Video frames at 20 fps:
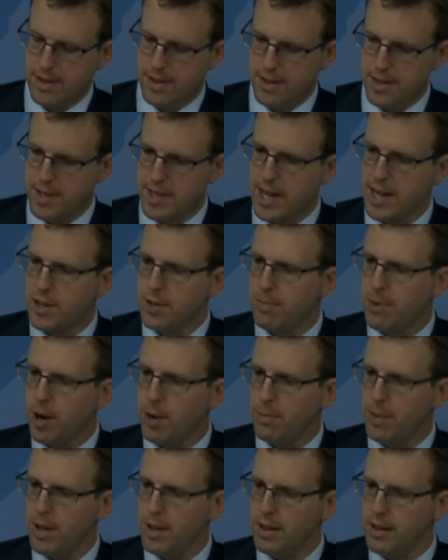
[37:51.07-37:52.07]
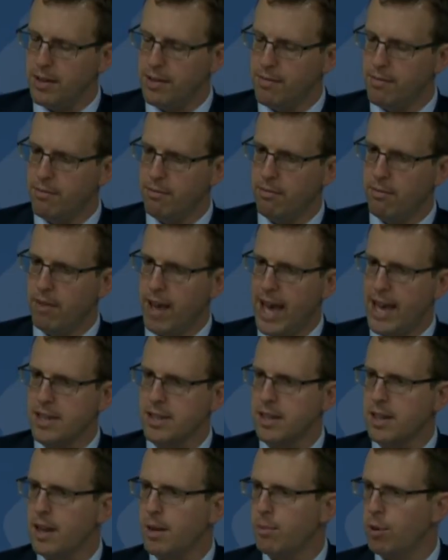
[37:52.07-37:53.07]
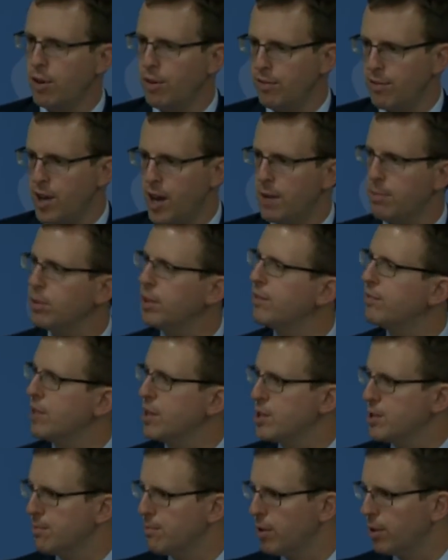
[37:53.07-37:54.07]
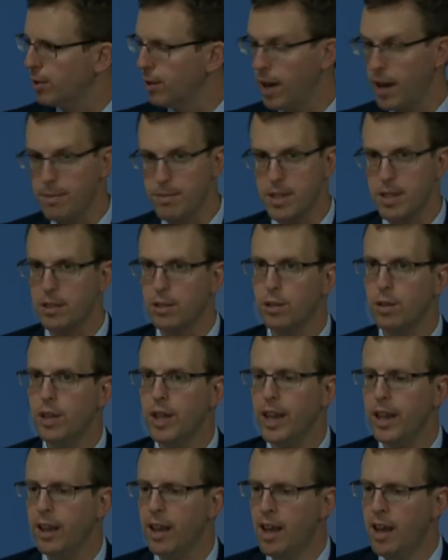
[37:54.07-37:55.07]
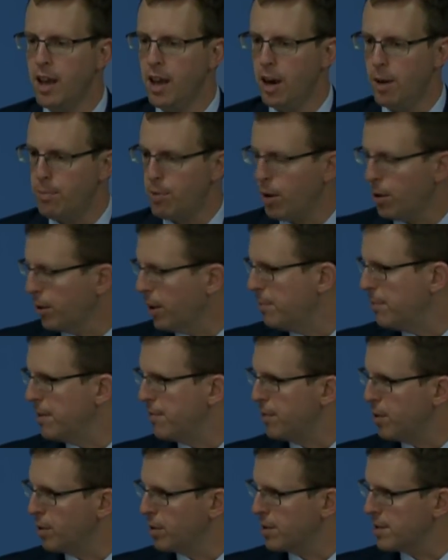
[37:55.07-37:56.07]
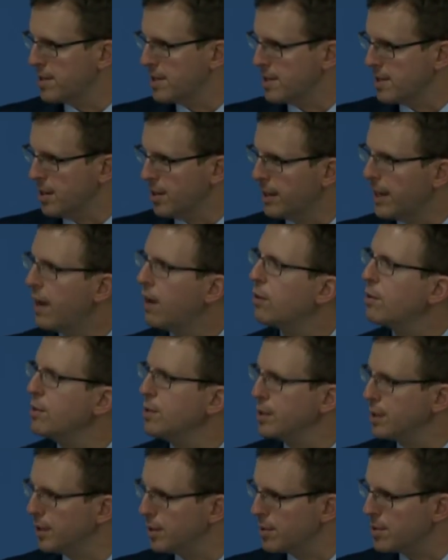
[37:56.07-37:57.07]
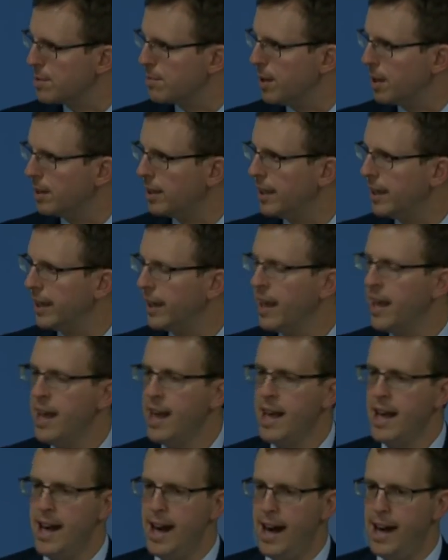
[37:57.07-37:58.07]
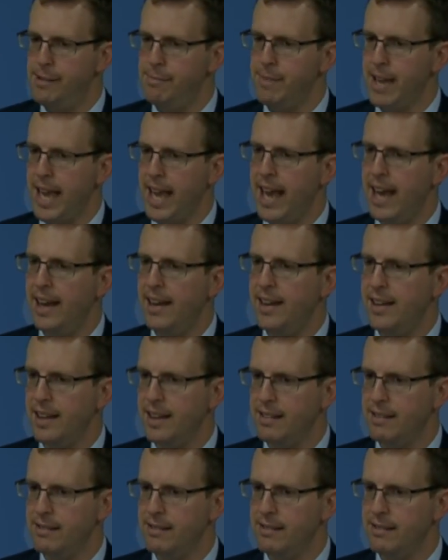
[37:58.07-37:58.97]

the State Department has a number of nonproliferation programs, including a program that focuses on counter nuclear smuggling. Um, and